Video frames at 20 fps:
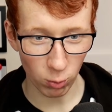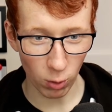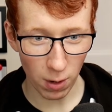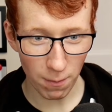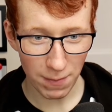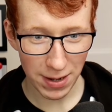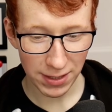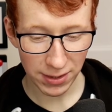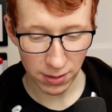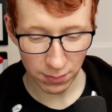What
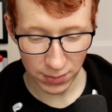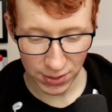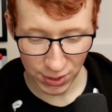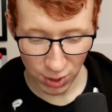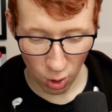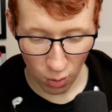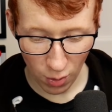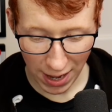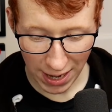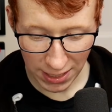made them
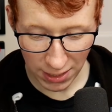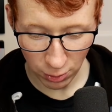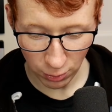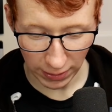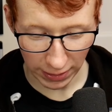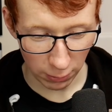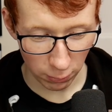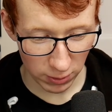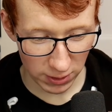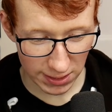so
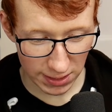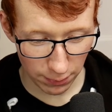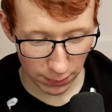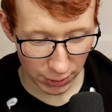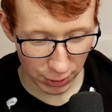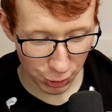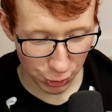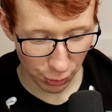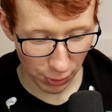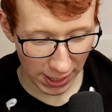angry? Was he
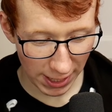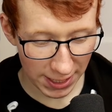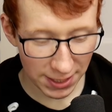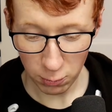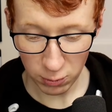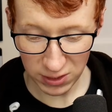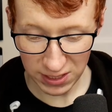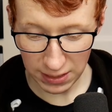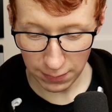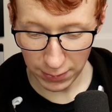
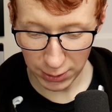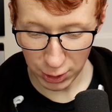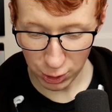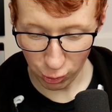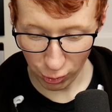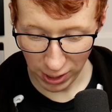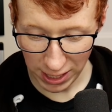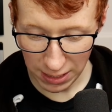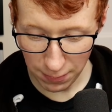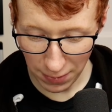betrayed? Was he
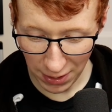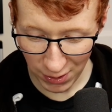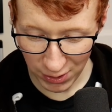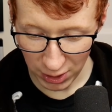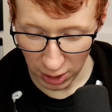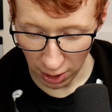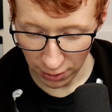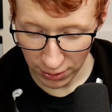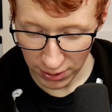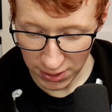betrayed by
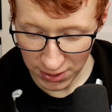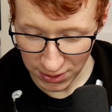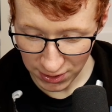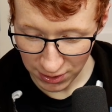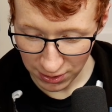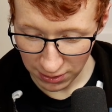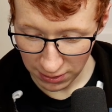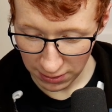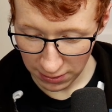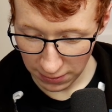the
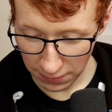others